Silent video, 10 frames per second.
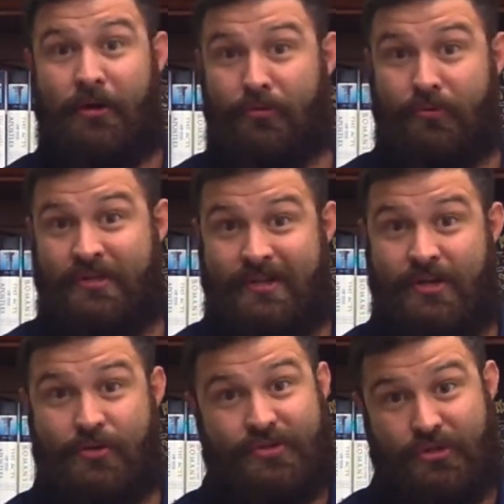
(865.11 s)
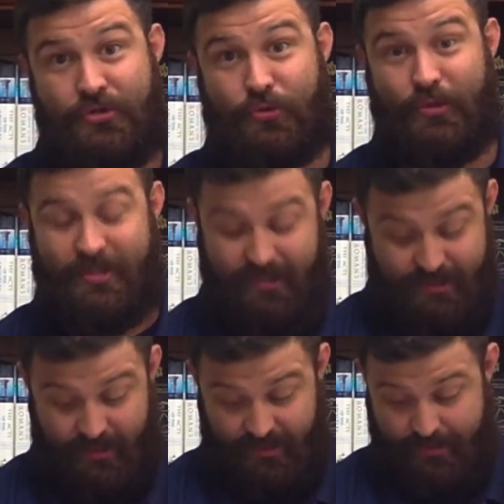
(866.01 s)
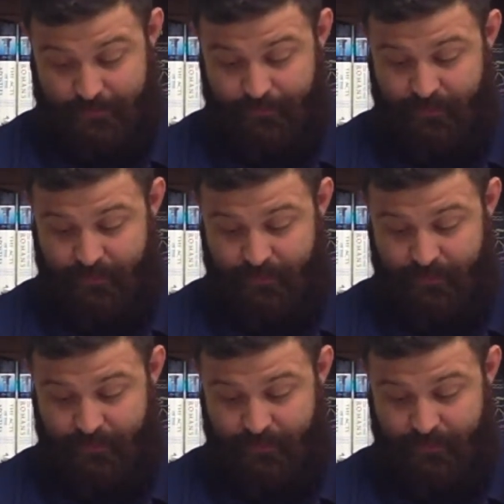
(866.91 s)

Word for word: through these angels in destroying these cities.